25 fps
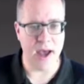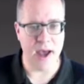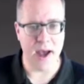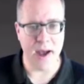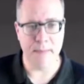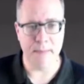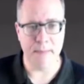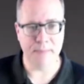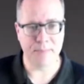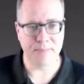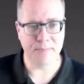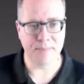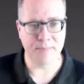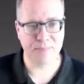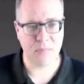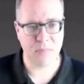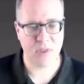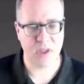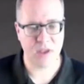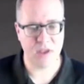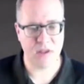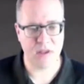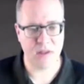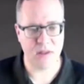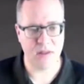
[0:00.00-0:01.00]
Um,
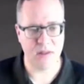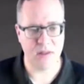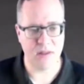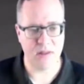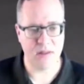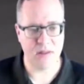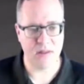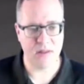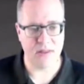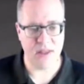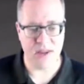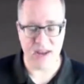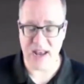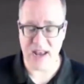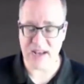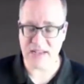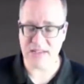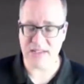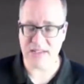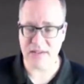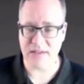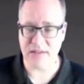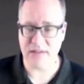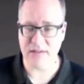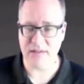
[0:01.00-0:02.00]
the
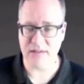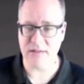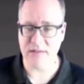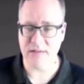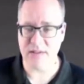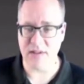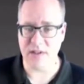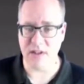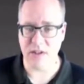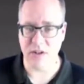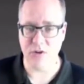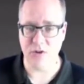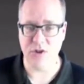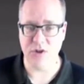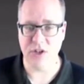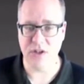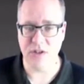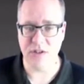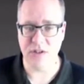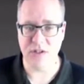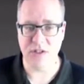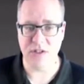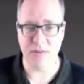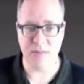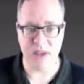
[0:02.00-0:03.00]
next
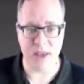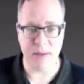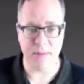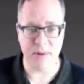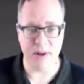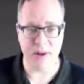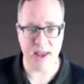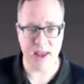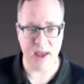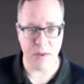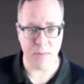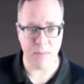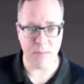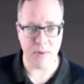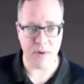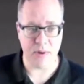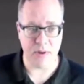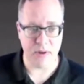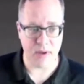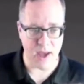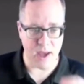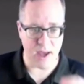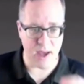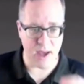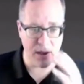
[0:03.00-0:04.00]
solution to be able to help
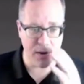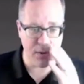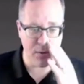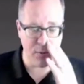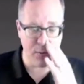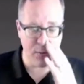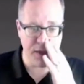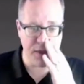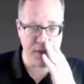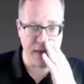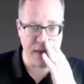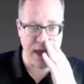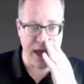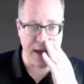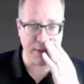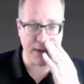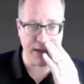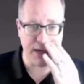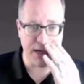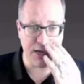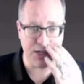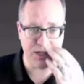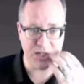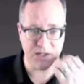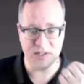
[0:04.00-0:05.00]
uh, with
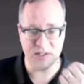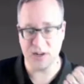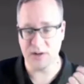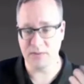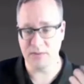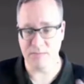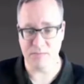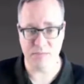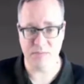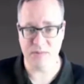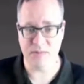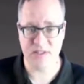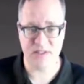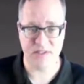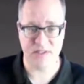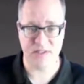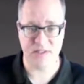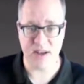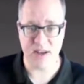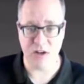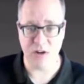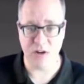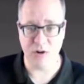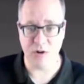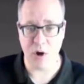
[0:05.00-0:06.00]
applications that
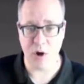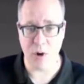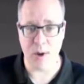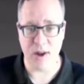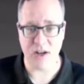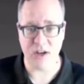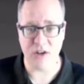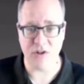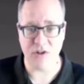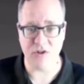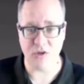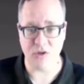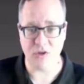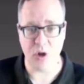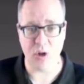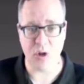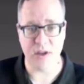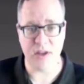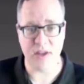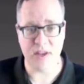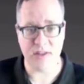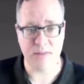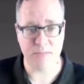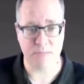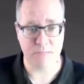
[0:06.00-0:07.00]
tend to grow out of control
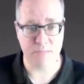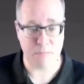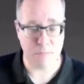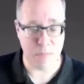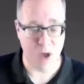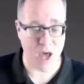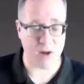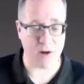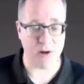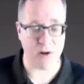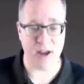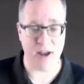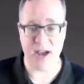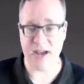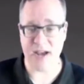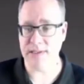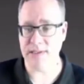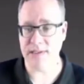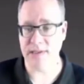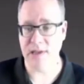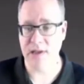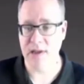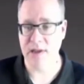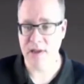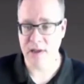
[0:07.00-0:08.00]
is
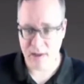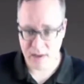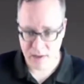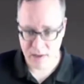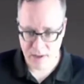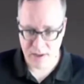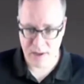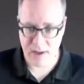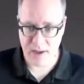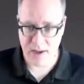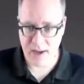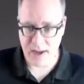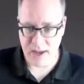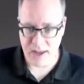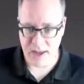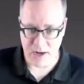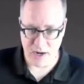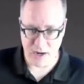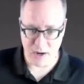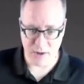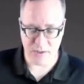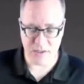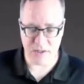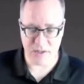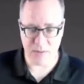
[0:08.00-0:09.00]
modernize. And
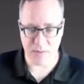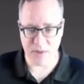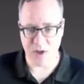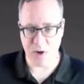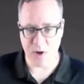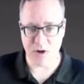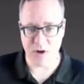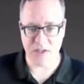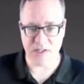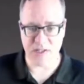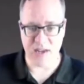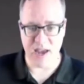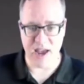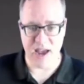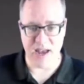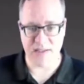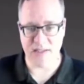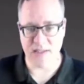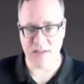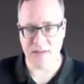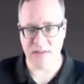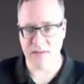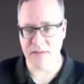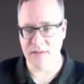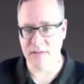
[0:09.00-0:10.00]
I know some of the Ortus
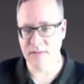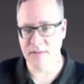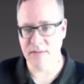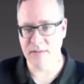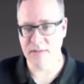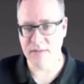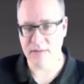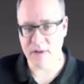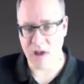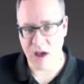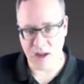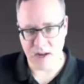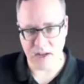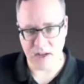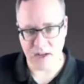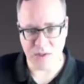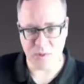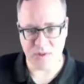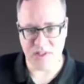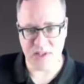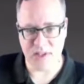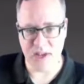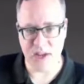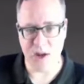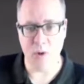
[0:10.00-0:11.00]
guys in the audience
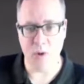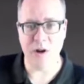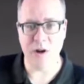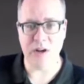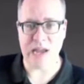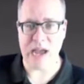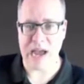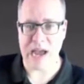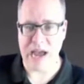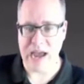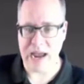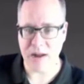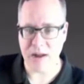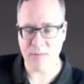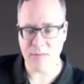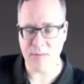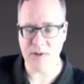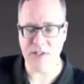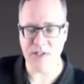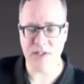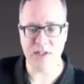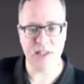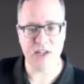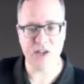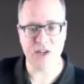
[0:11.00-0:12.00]
will say or die,
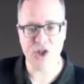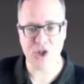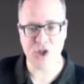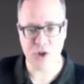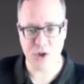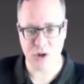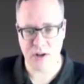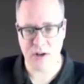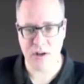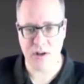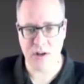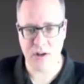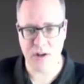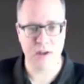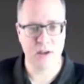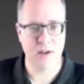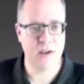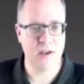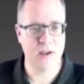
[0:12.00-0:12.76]
which they should.